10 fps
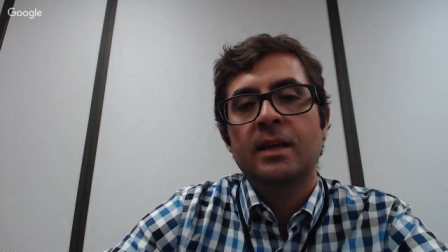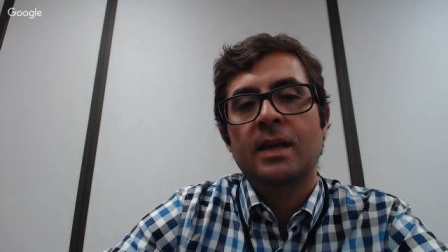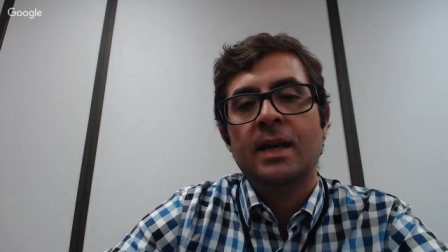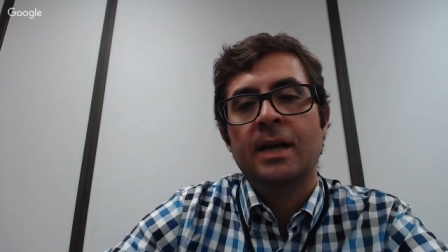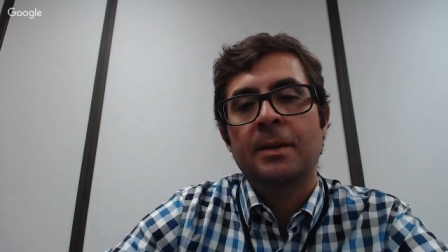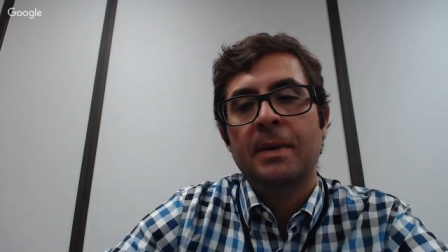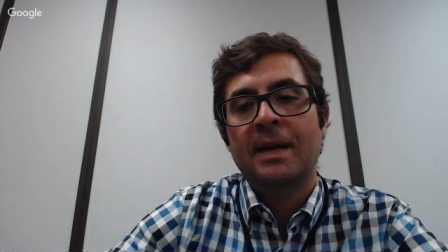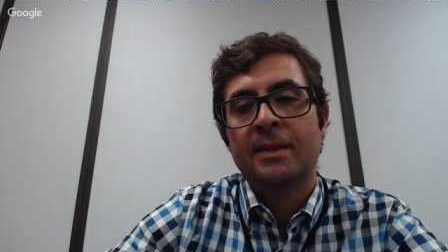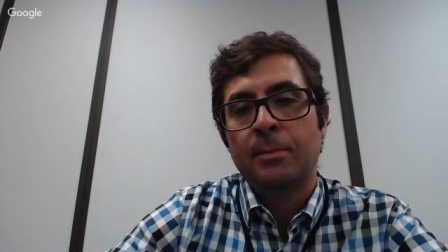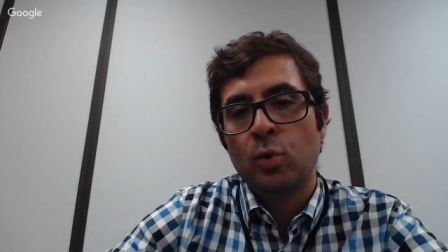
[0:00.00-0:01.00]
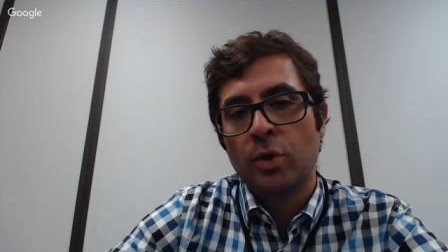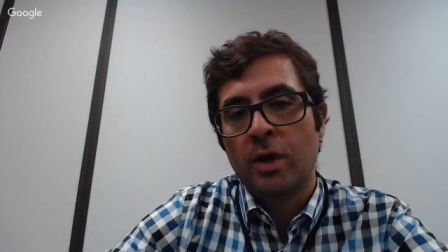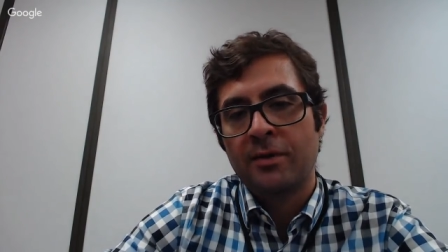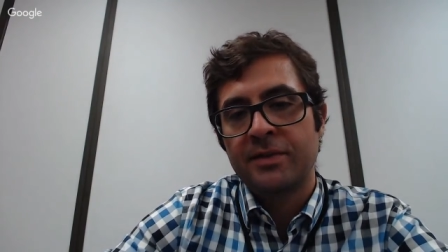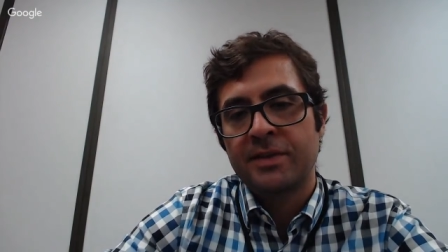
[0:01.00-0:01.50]
at the board
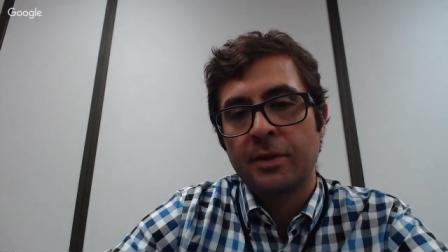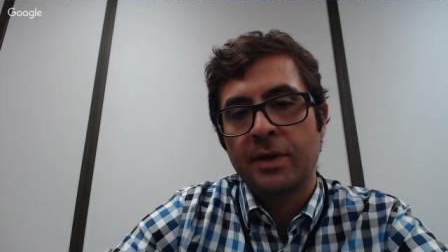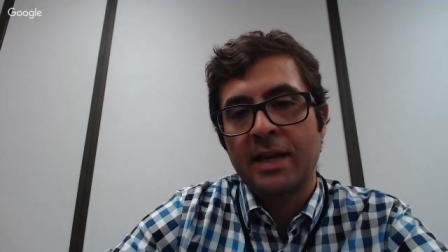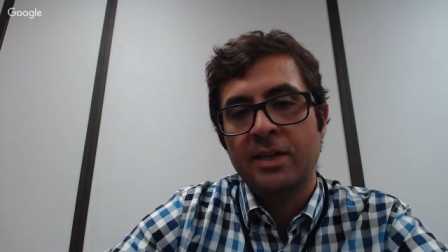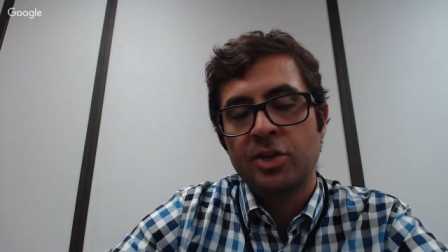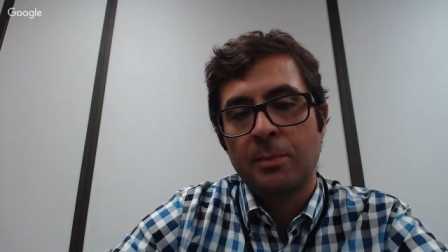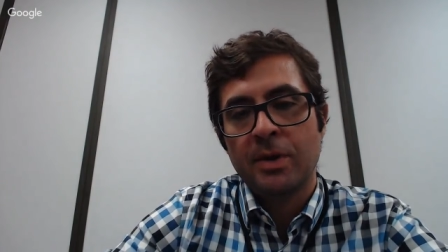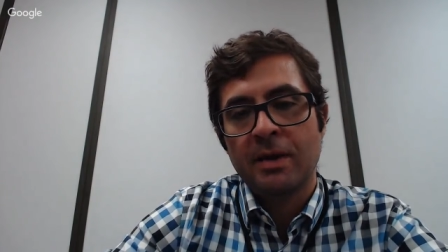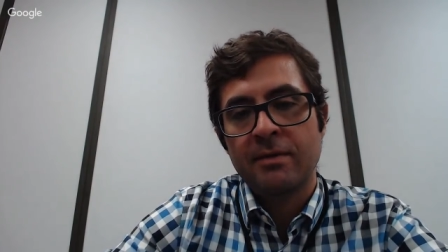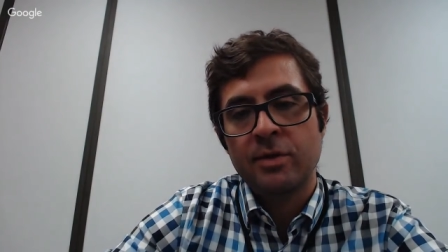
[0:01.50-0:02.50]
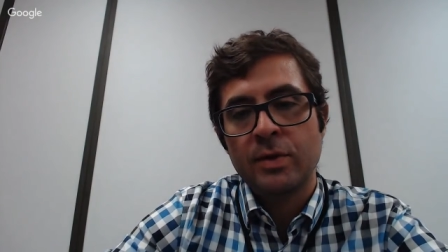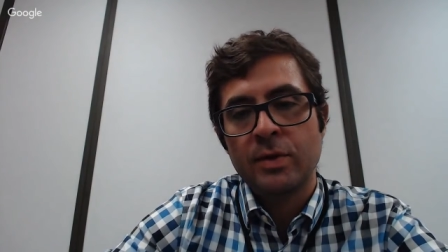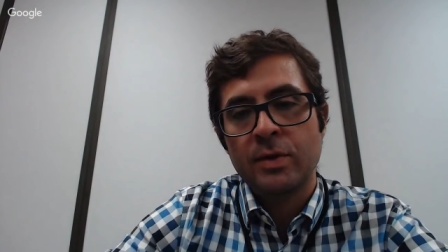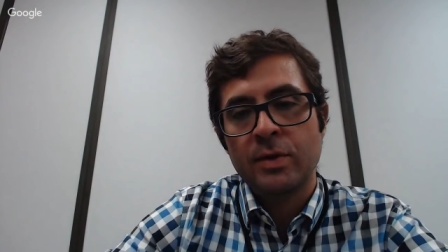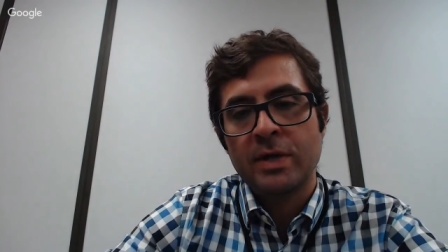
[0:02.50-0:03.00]
office here at 80 Shepherd Avenue
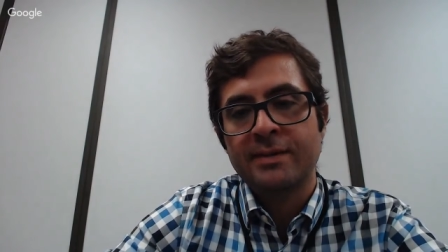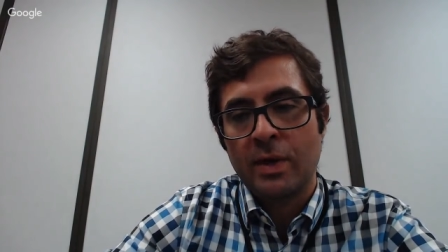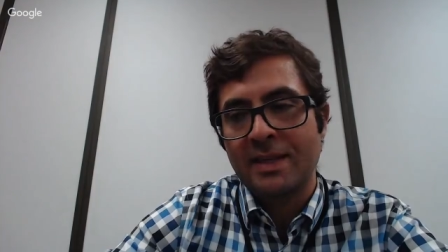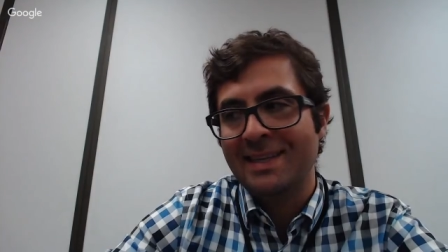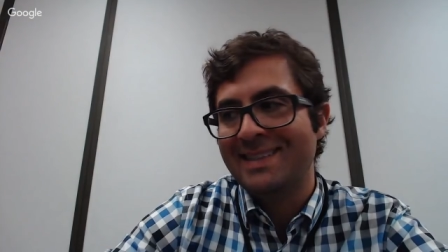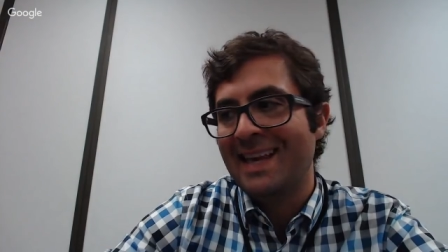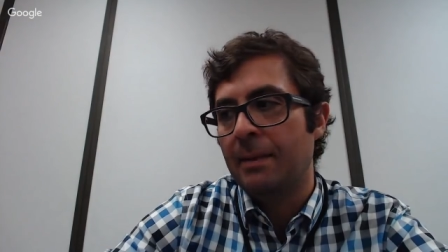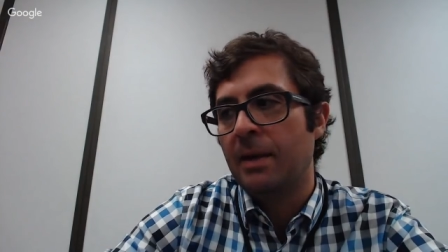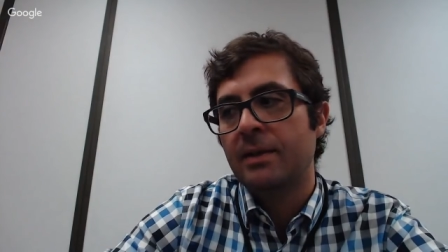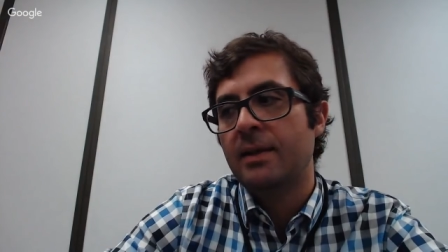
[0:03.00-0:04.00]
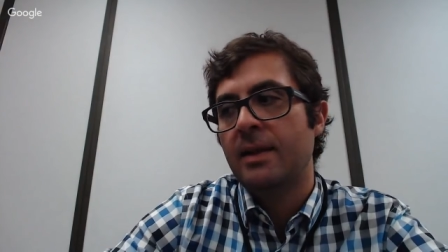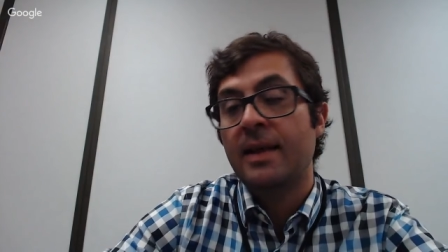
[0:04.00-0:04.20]
East to write the exam.